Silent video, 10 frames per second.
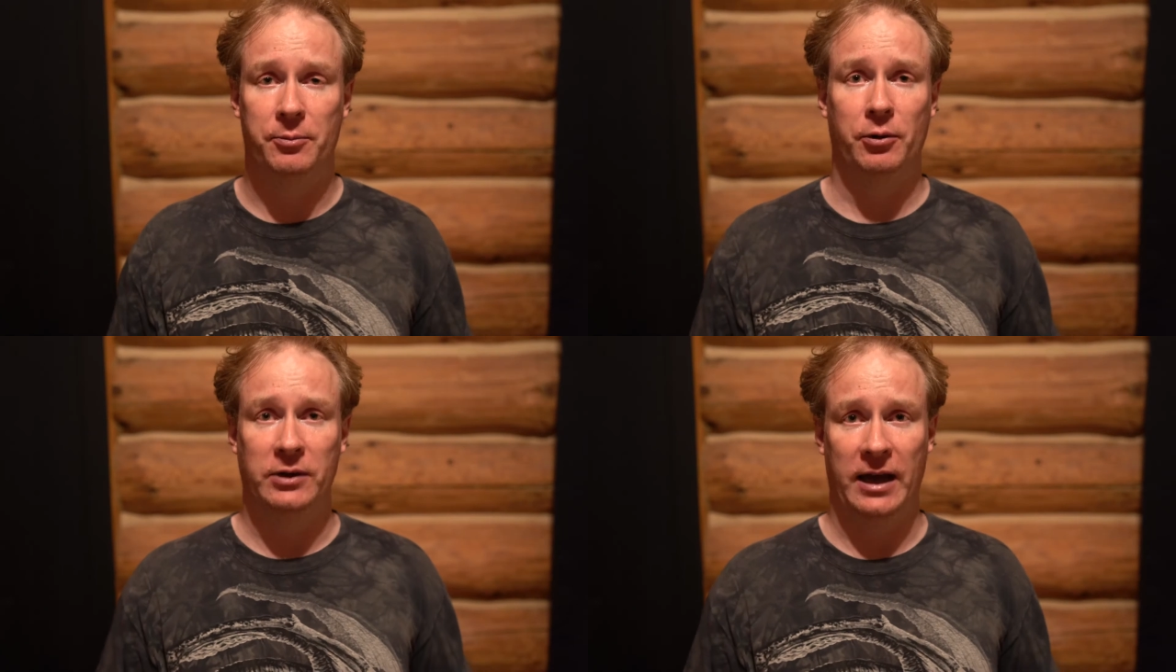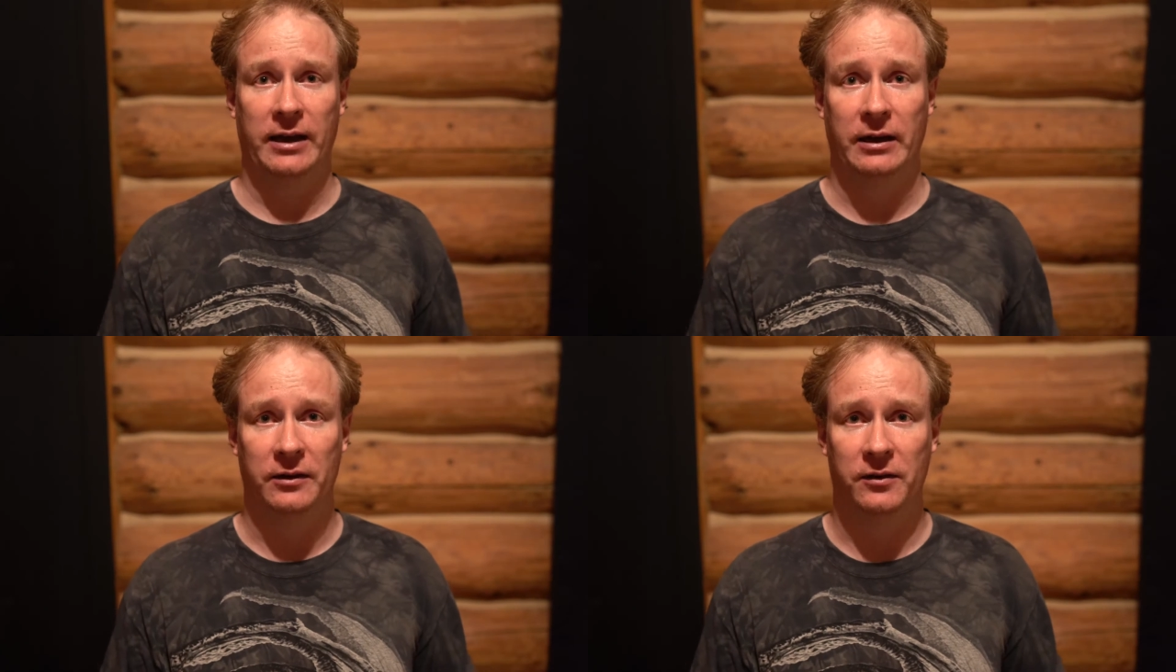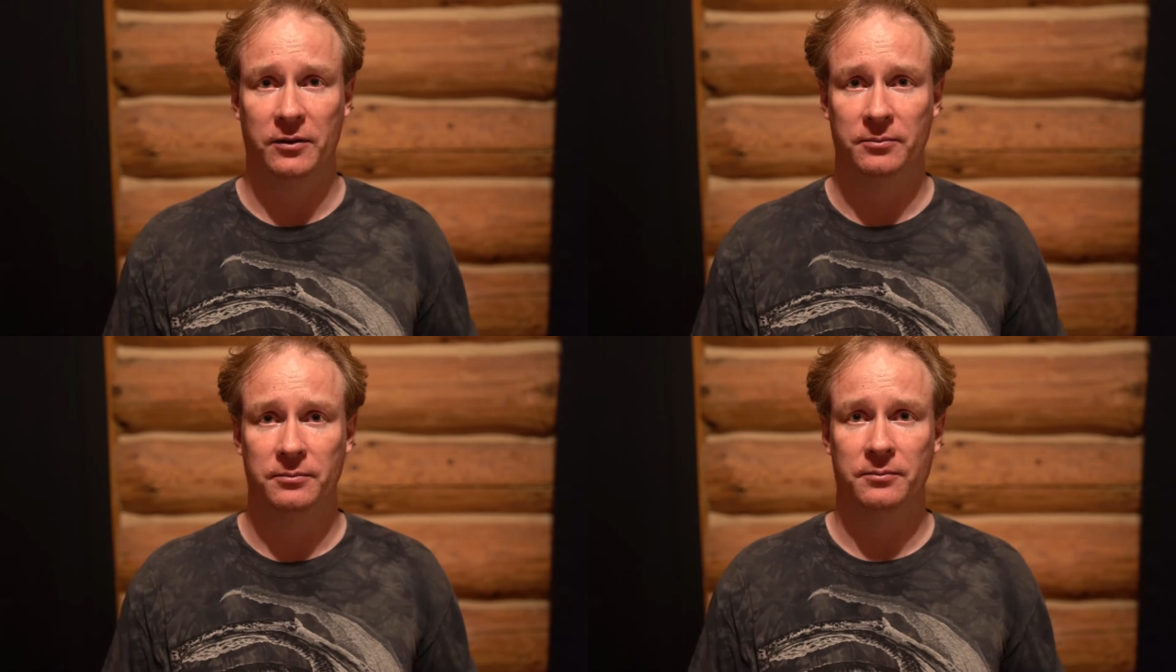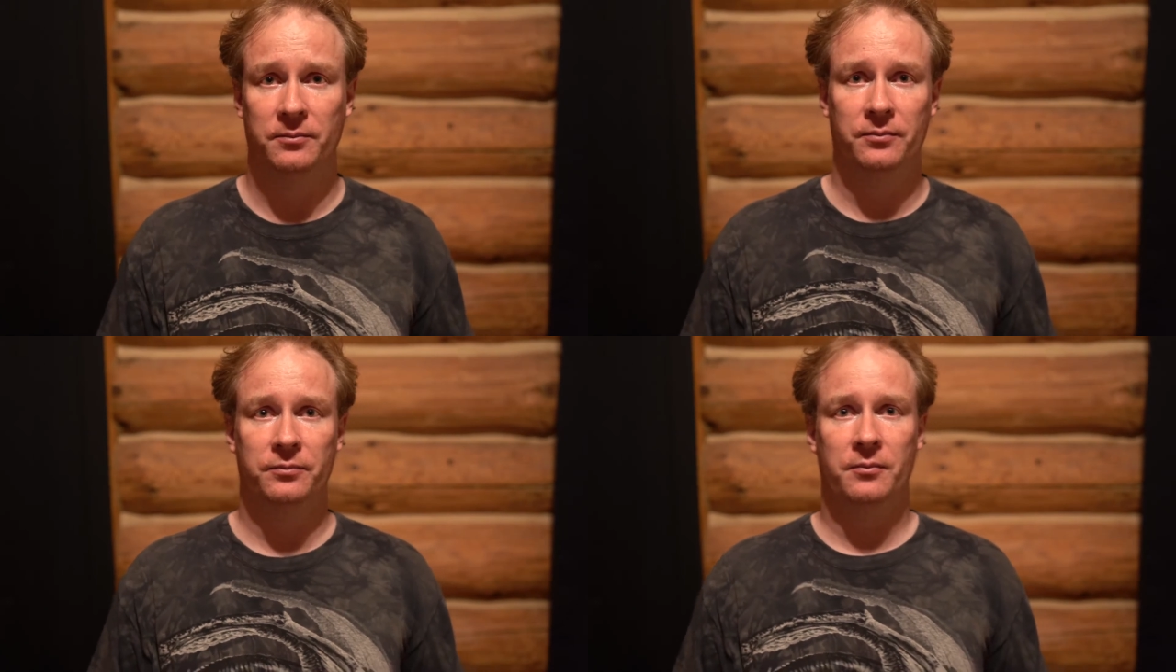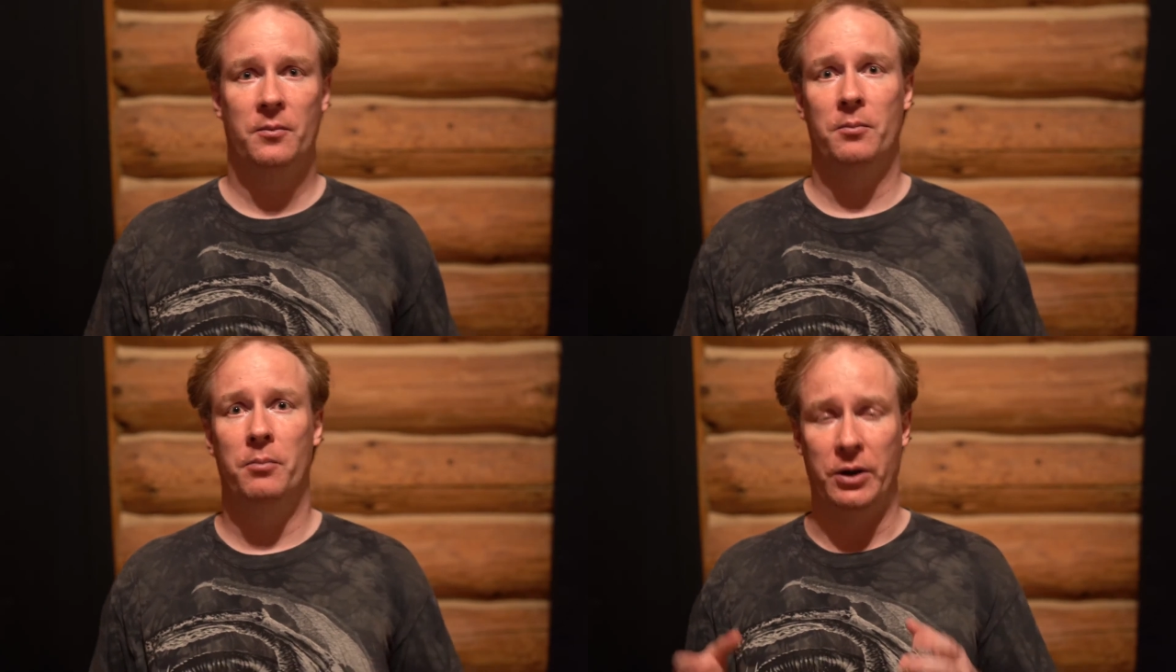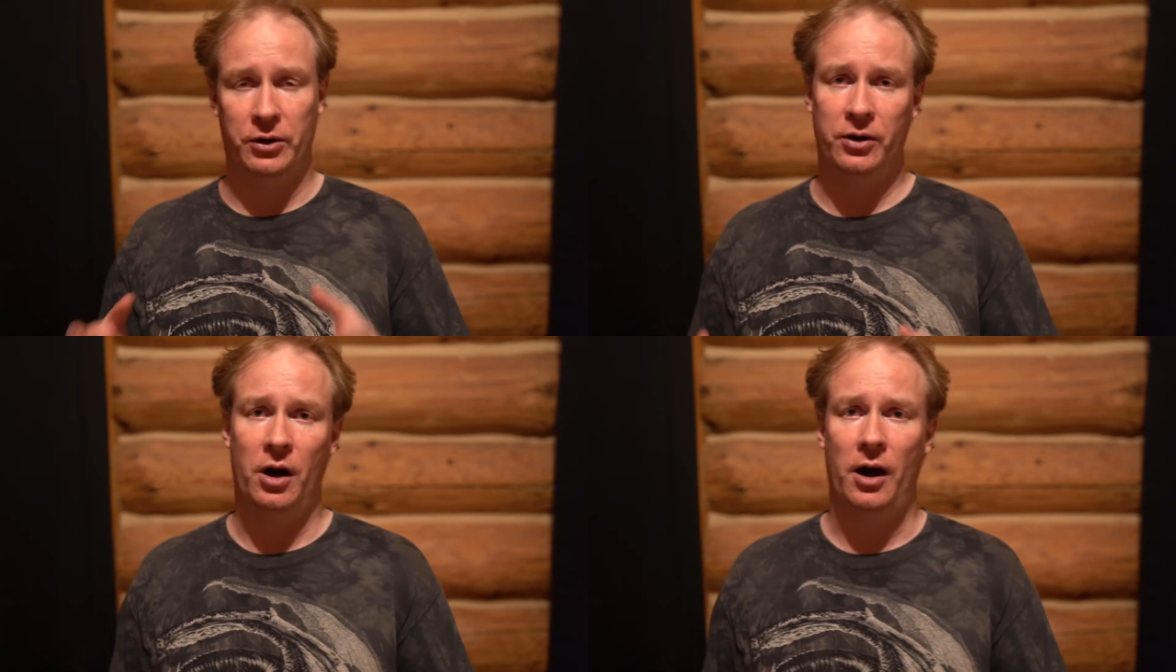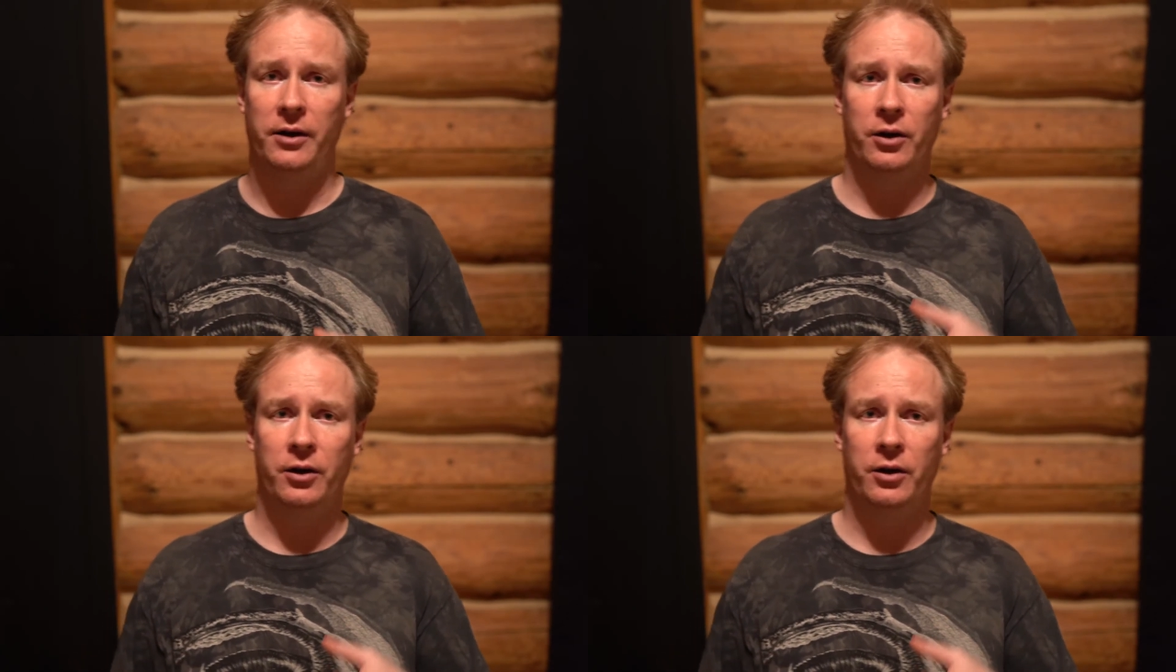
protagonist. But you're not.